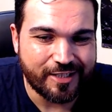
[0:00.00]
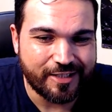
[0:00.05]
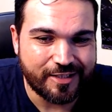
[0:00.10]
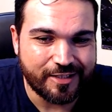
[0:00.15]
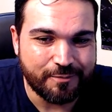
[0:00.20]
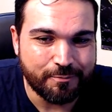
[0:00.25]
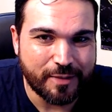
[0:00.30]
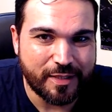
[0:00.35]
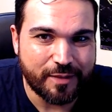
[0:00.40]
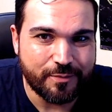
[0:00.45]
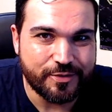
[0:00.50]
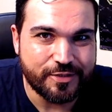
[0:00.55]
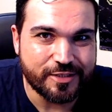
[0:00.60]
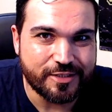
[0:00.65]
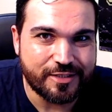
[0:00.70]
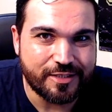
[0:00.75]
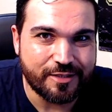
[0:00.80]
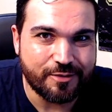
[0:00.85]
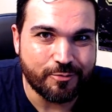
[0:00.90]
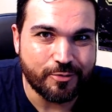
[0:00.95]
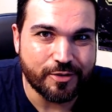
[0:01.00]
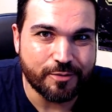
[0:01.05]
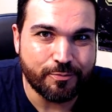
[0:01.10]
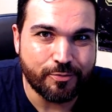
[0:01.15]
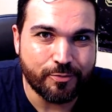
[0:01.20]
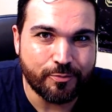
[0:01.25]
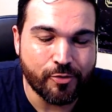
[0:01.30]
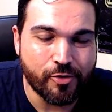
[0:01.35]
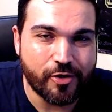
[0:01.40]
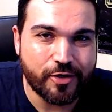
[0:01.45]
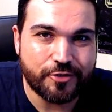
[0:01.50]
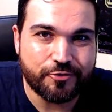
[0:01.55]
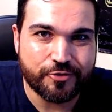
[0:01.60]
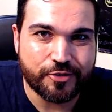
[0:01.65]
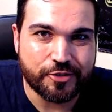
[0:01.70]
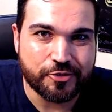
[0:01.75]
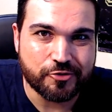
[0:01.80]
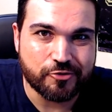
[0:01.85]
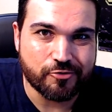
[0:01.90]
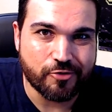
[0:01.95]
I think maybe just stick with a
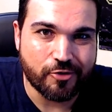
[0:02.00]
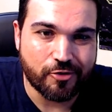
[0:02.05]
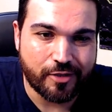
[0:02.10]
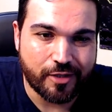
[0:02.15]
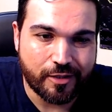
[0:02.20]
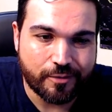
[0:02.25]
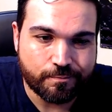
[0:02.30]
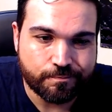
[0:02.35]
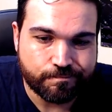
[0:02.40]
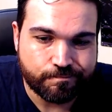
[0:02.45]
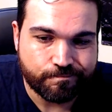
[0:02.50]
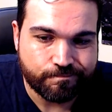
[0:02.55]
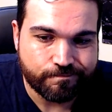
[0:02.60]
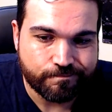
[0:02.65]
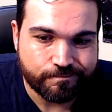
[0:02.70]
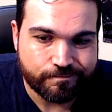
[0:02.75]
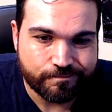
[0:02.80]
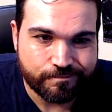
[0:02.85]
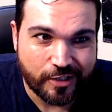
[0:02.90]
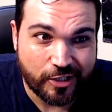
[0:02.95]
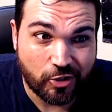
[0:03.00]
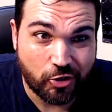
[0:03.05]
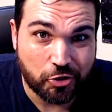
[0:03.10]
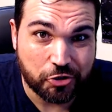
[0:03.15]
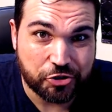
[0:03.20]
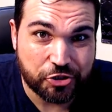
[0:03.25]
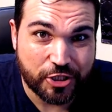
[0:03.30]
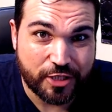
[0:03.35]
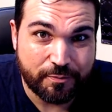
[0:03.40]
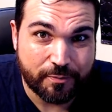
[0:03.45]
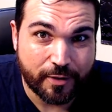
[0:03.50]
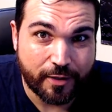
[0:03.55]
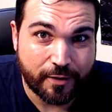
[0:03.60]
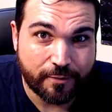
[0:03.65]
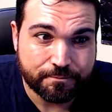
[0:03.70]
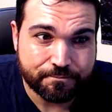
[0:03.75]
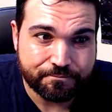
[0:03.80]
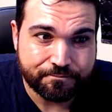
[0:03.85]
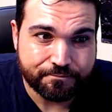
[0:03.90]
proprietary controller, a lot cheaper.